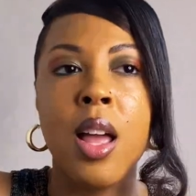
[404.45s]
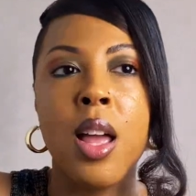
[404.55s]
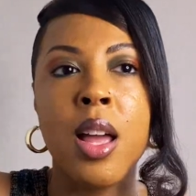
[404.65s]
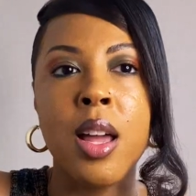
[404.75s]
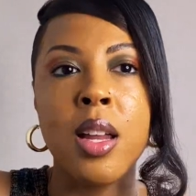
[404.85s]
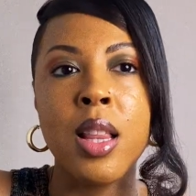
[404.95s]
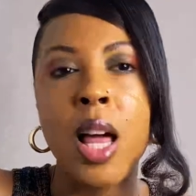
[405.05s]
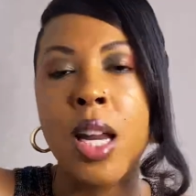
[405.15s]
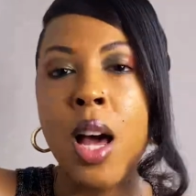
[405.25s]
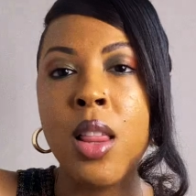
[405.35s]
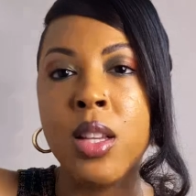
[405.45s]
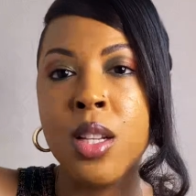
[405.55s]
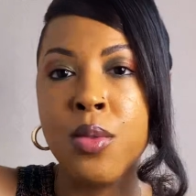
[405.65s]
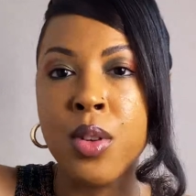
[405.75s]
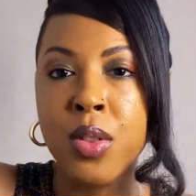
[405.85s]
and a lot of other
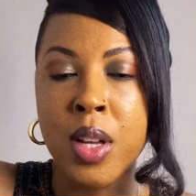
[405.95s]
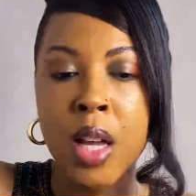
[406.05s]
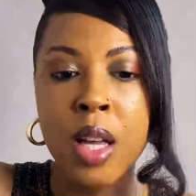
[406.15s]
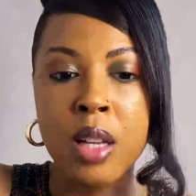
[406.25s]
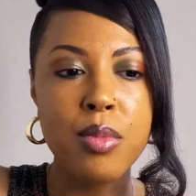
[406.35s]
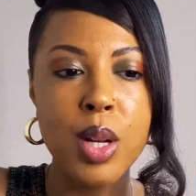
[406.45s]
different things.